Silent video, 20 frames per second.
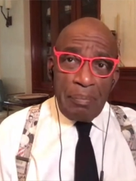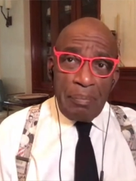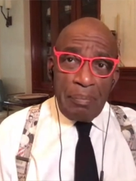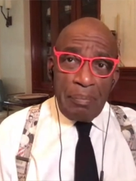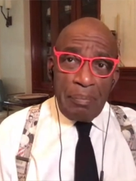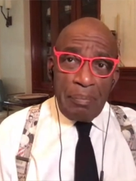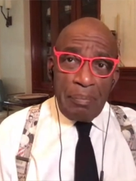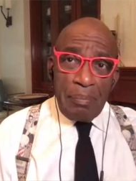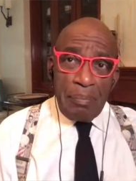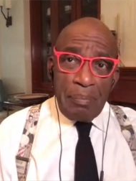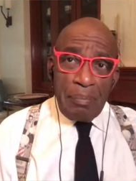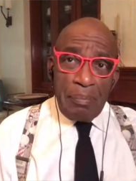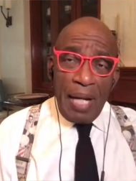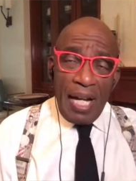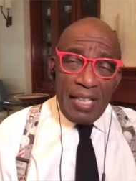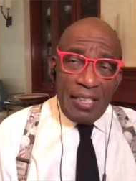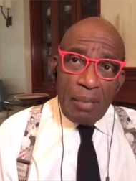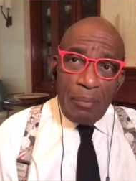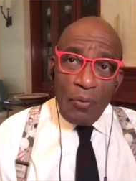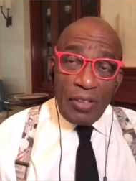President Biden
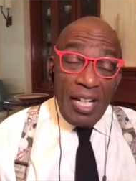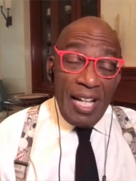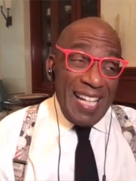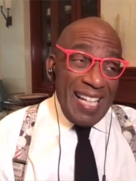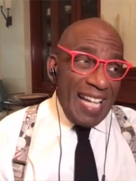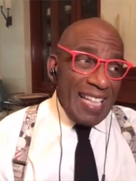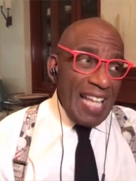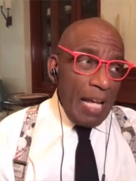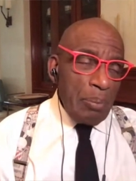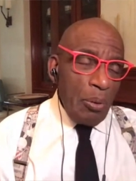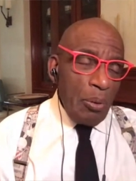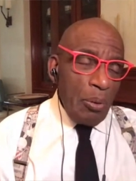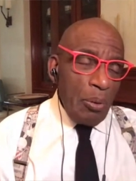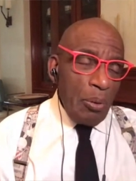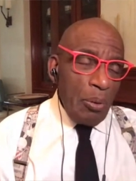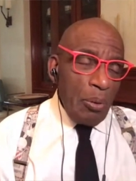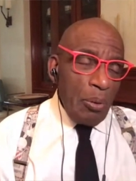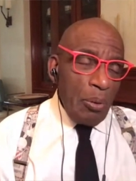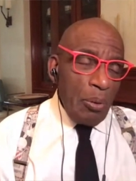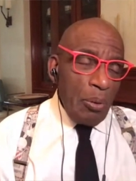will come over.
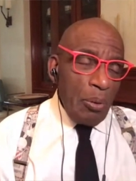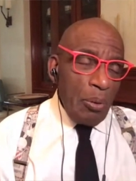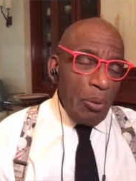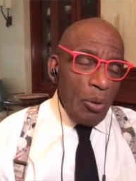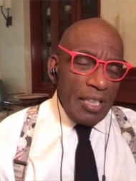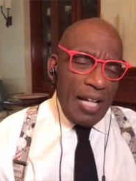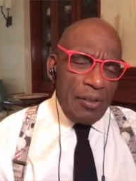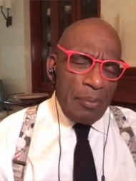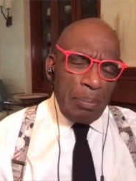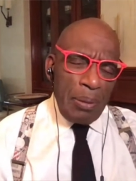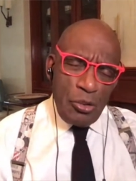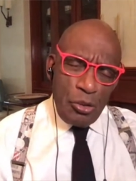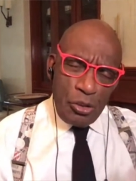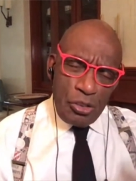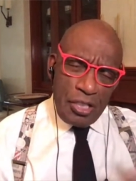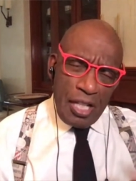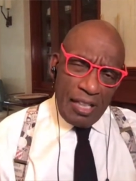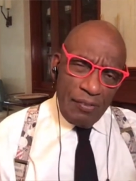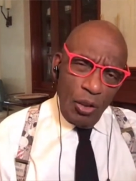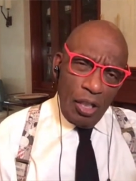At that point, now the
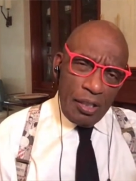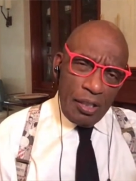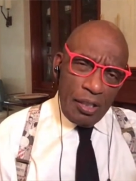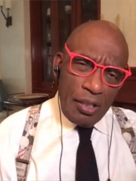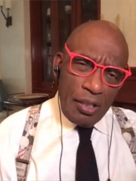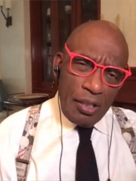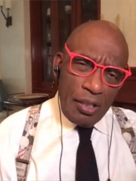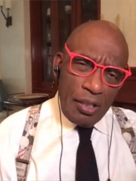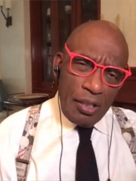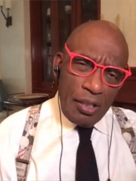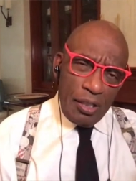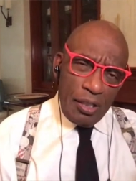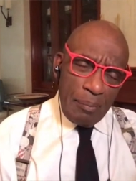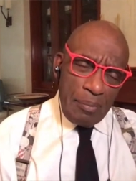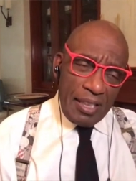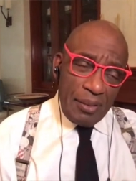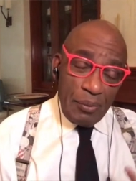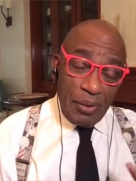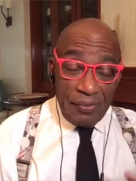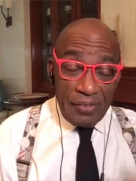pressure's kind of on. I'm
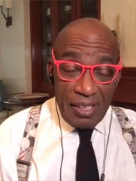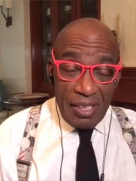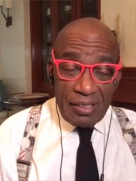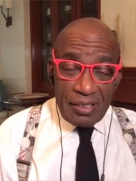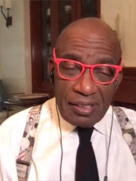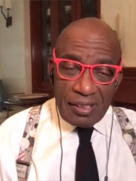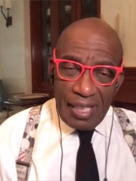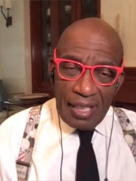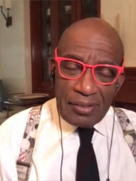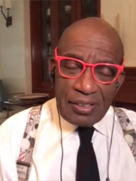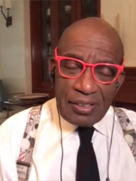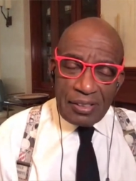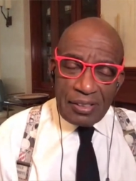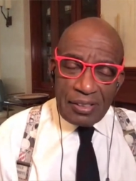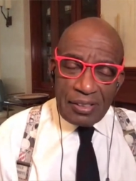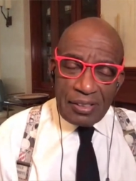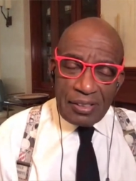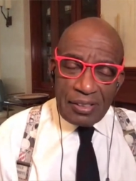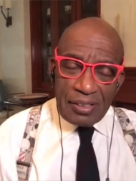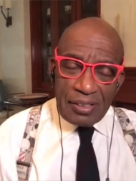thinking, well, if he doesn't, now
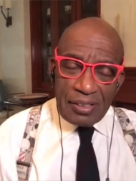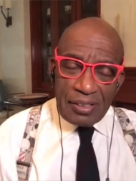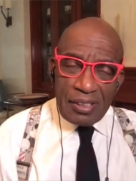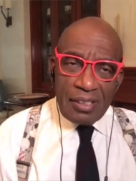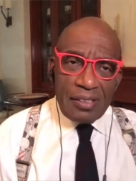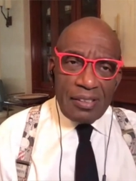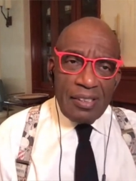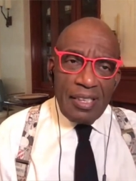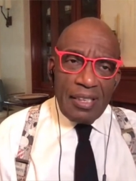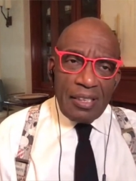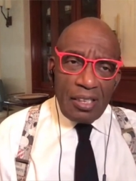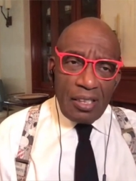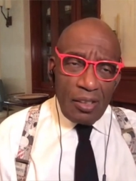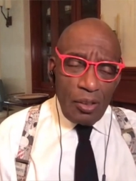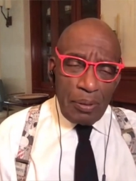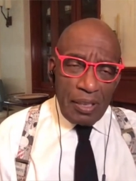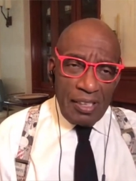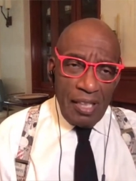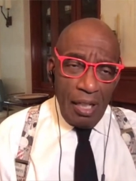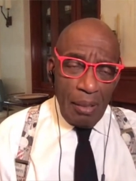it's
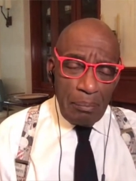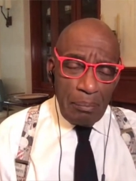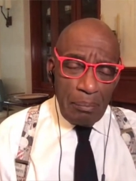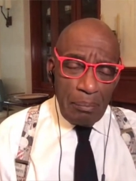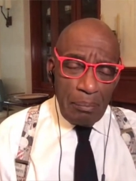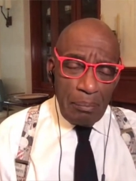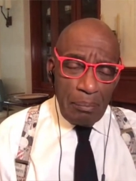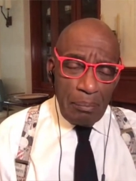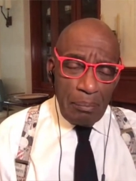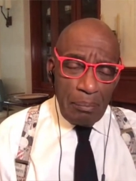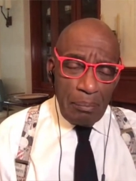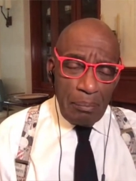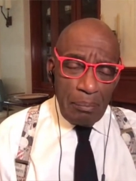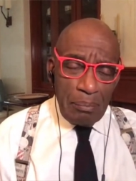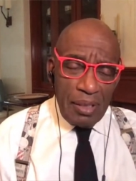going to look pretty dumb.